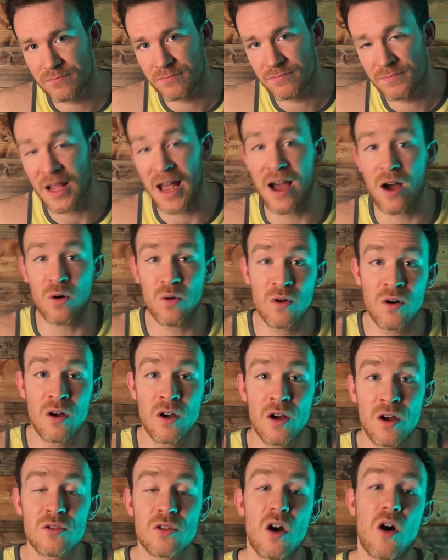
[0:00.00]
Now,
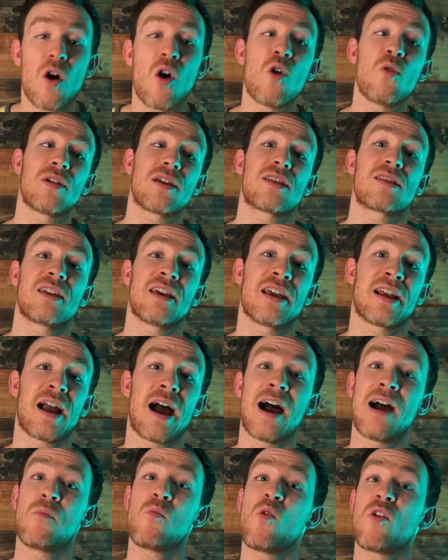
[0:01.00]
the only thing
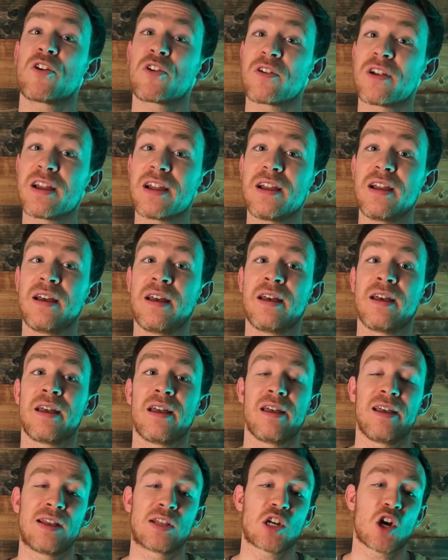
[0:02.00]
I'm wondering
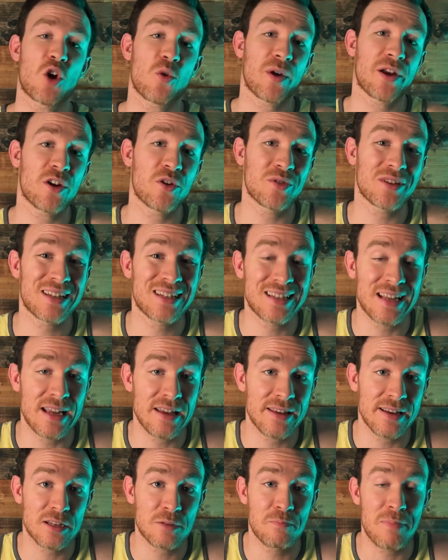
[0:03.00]
is, are we going to see
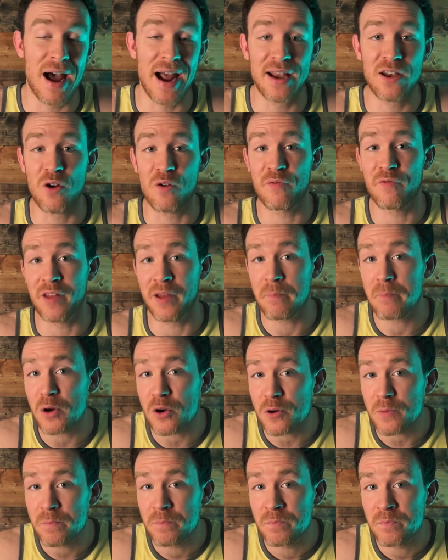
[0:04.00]
this by
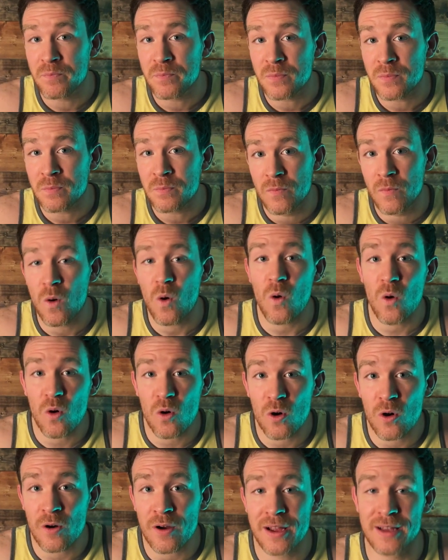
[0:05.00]
November?
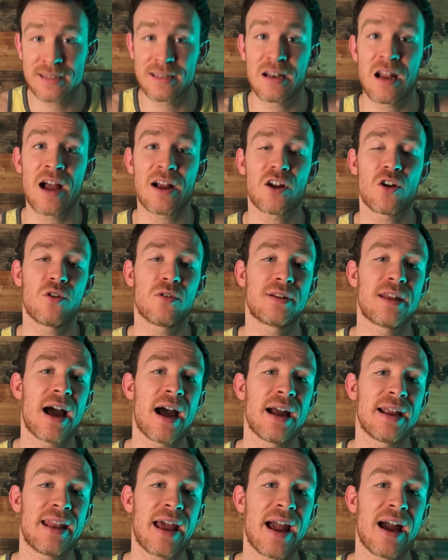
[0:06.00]
Or is it not going to
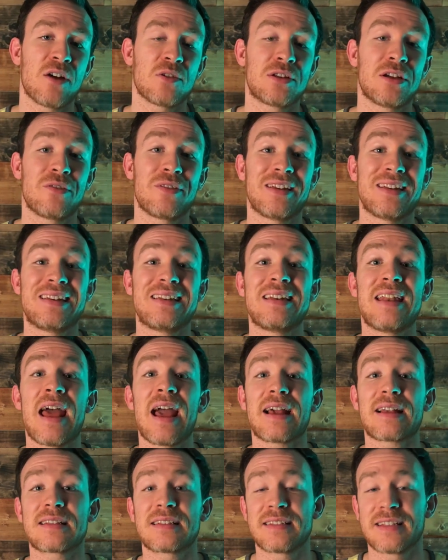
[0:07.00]
die down till the
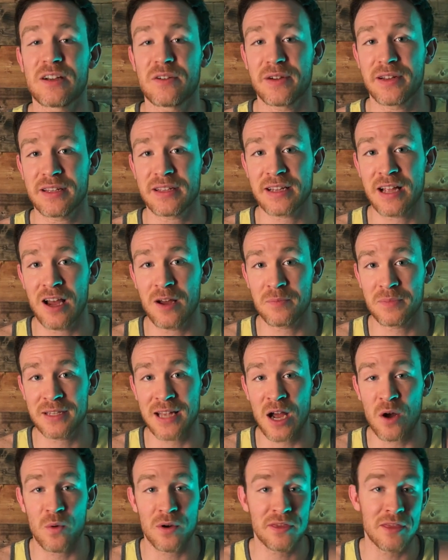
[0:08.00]
next series comes
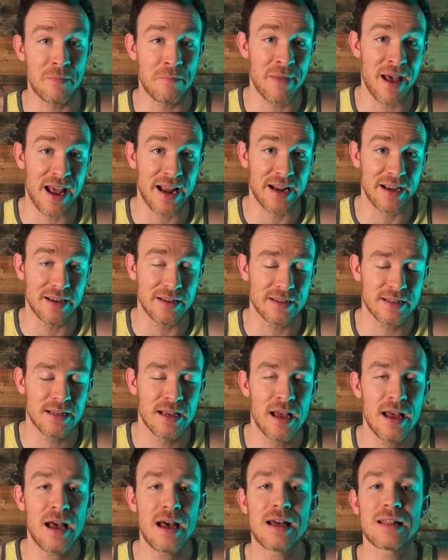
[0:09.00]
out with the megas,
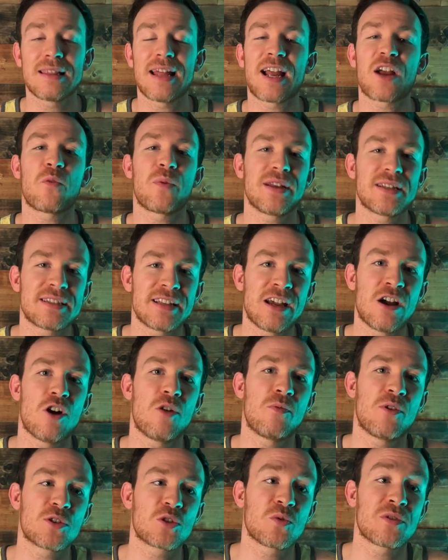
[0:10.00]
like we see
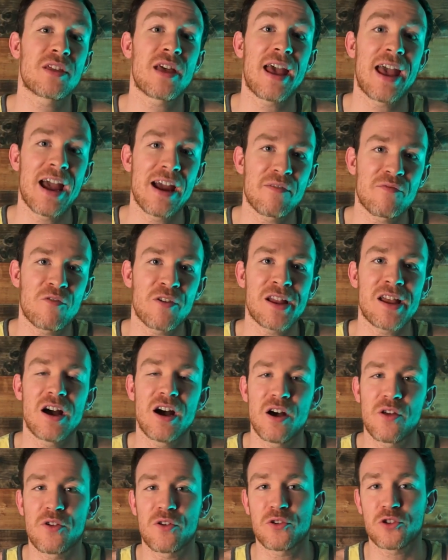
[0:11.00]
almost with every
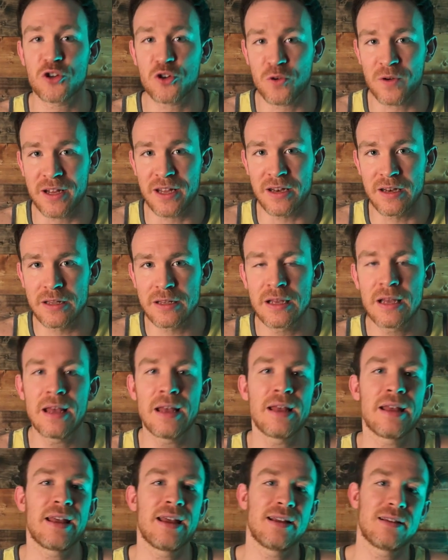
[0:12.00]
other trend?
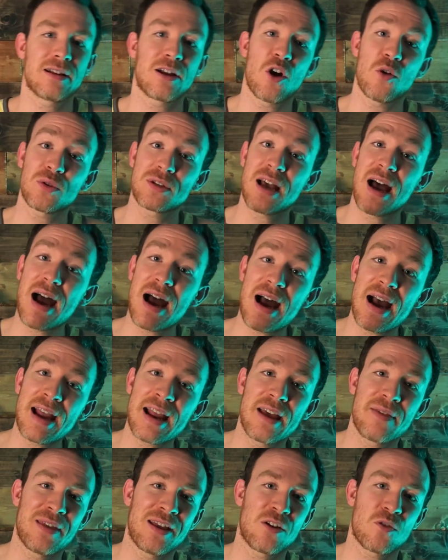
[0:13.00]
It goes high
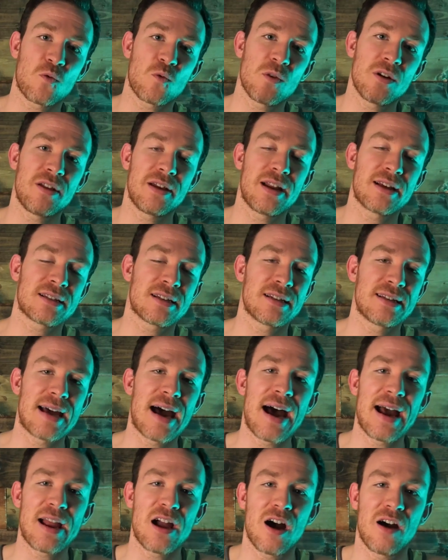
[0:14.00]
and then it really doesn't
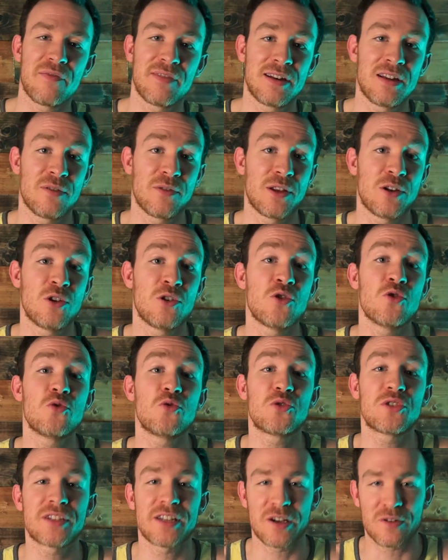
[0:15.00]
die off until the new
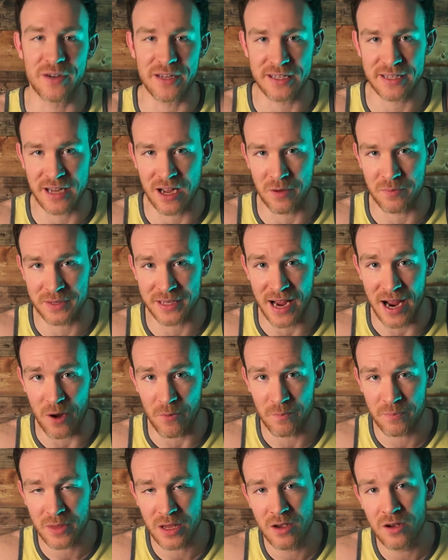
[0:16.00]
series comes out.
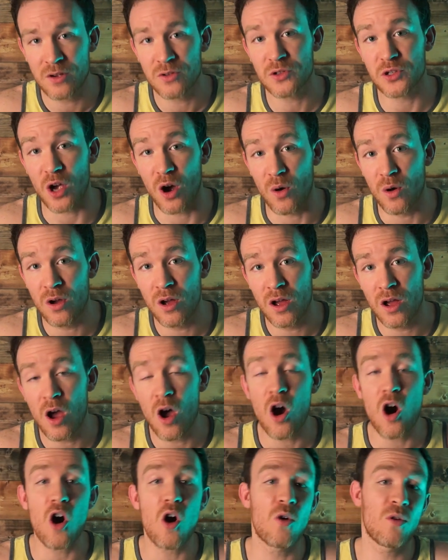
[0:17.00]
So,
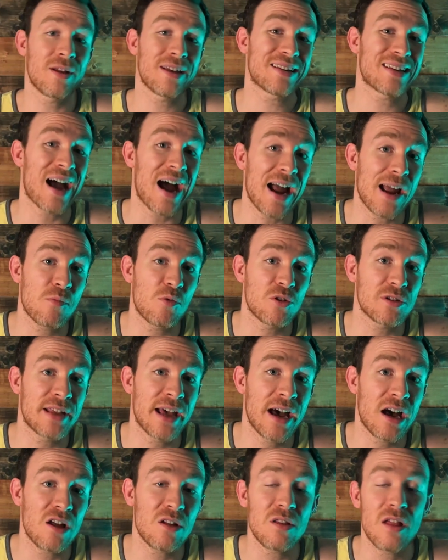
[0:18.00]
only time will
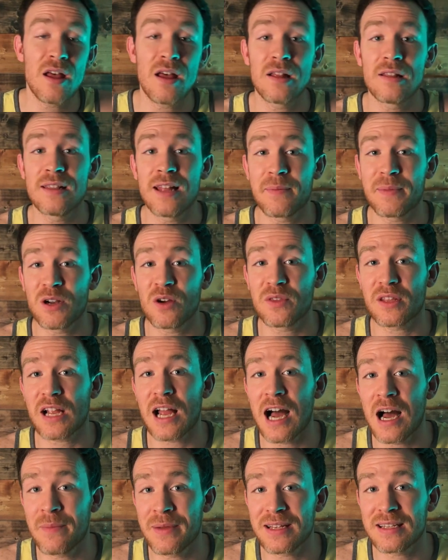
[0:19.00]
tell. Let me know in the
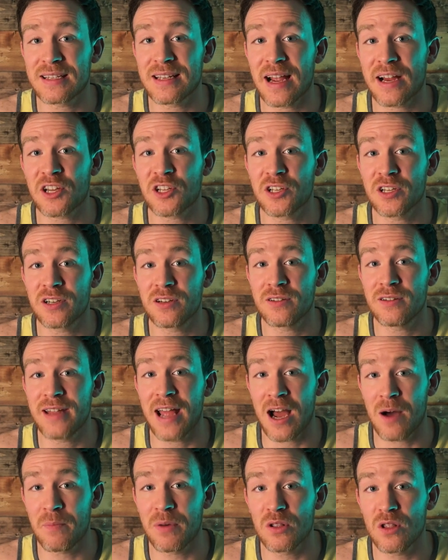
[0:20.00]
comment section
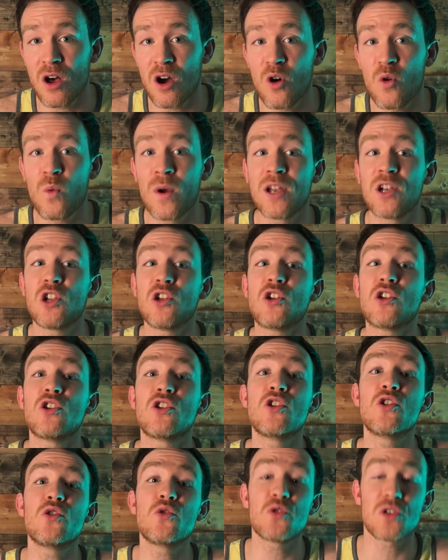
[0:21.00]
down below. When do
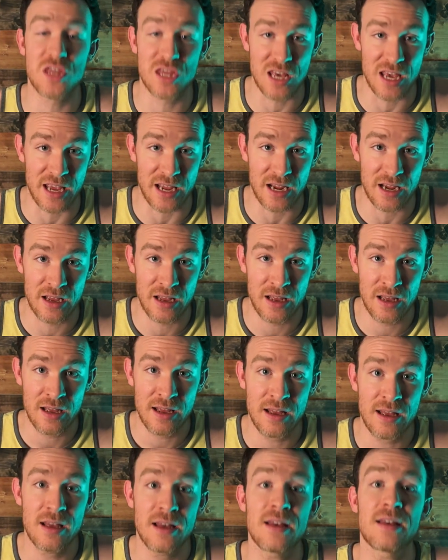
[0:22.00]
you think
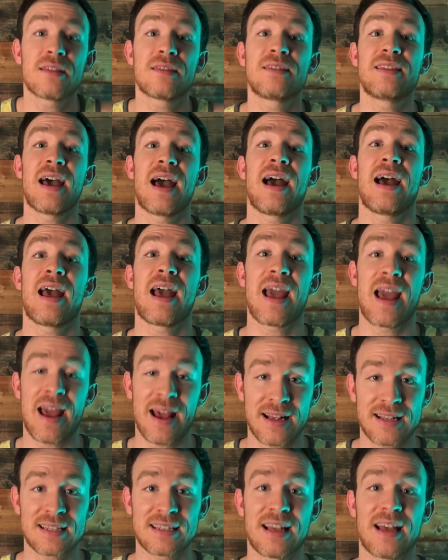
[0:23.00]
that
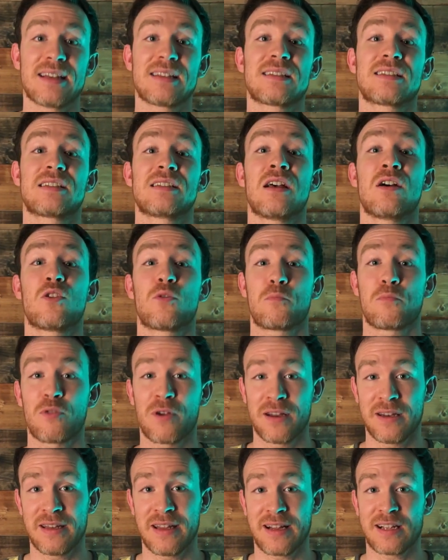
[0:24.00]
excess
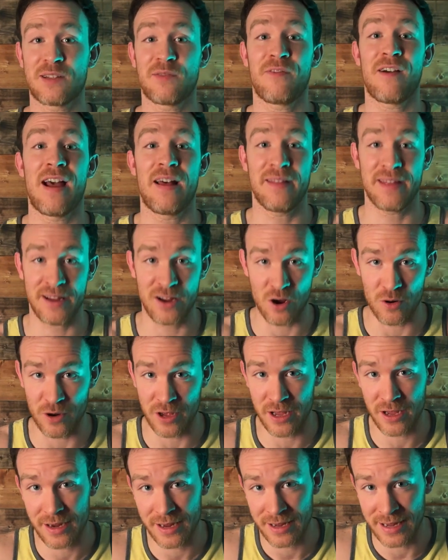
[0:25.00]
printing is finally going
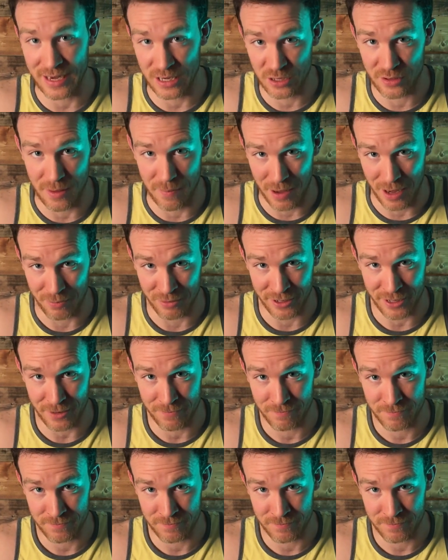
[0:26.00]
to get to the public?